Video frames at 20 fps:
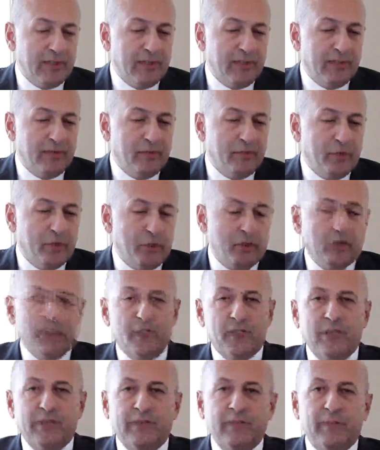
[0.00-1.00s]
the fiduciary
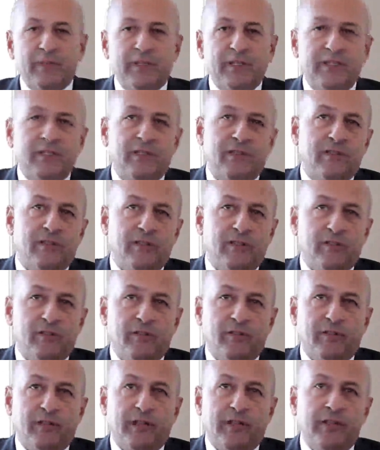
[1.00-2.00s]
service business is
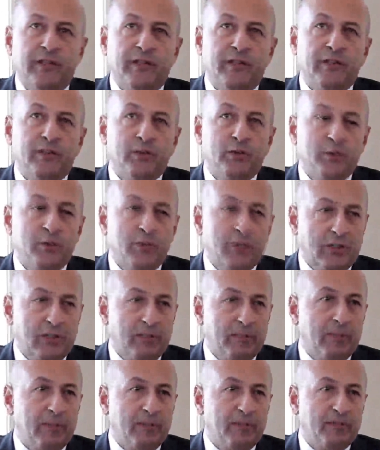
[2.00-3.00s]
divided into a
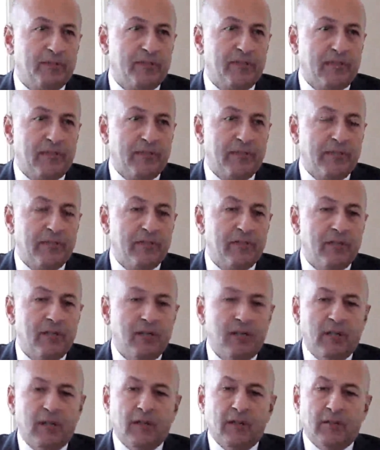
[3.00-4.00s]
couple of segments.
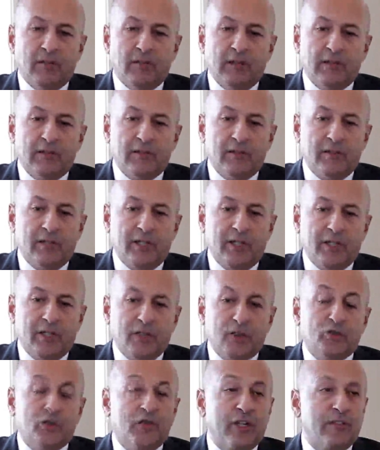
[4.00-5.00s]
That's
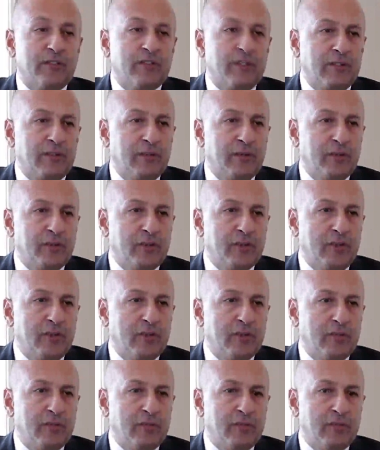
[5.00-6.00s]
the trust
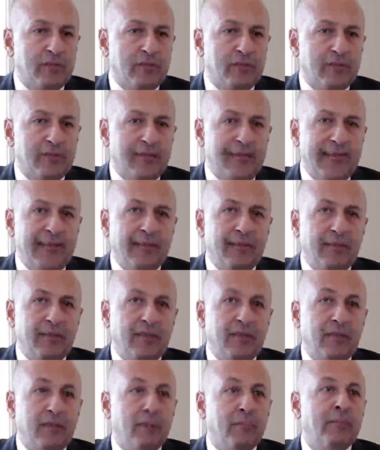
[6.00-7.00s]
administration business and
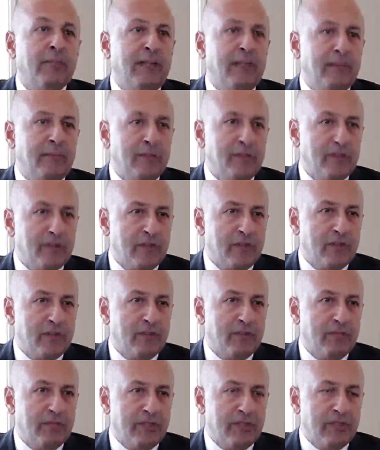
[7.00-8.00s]
the company
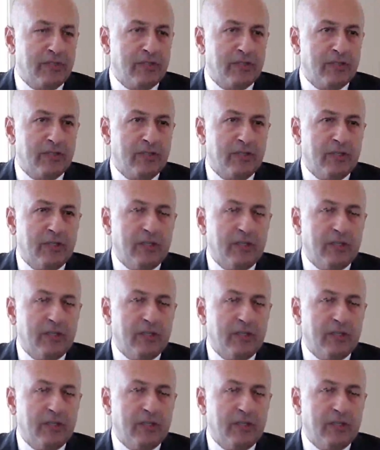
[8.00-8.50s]
administration business.